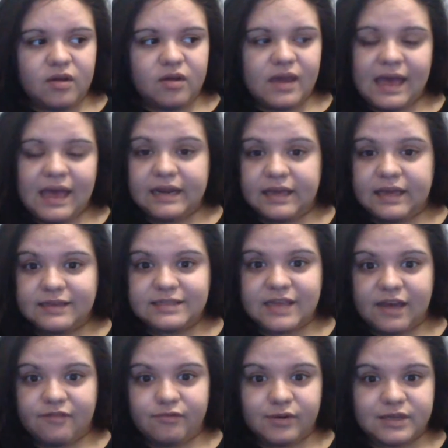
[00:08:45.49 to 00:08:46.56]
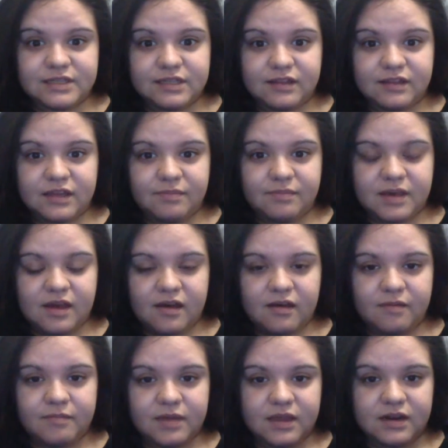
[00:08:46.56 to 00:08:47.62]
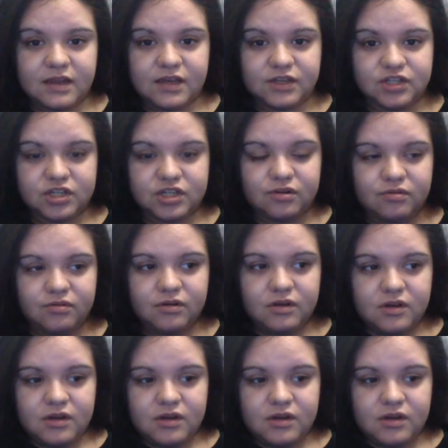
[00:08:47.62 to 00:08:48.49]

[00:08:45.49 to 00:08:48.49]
Headaches have recently become an issue.